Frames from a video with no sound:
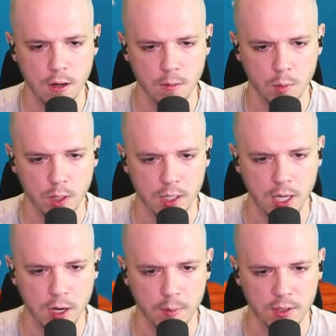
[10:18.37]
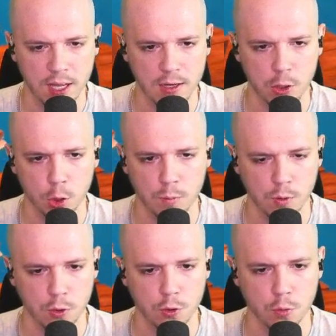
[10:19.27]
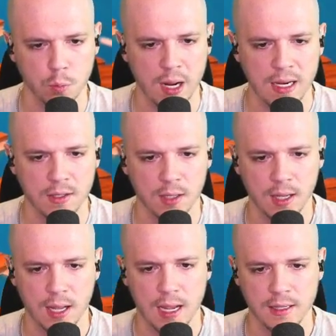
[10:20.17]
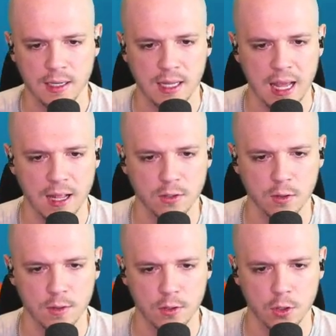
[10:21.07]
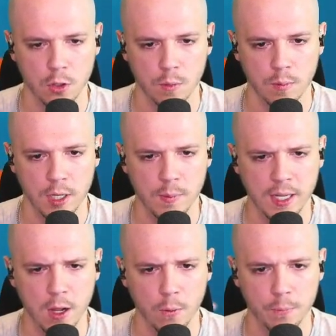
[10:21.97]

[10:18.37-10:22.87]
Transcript: We're good here. We just got to zoom straight and then cancel the zoom. Here we go.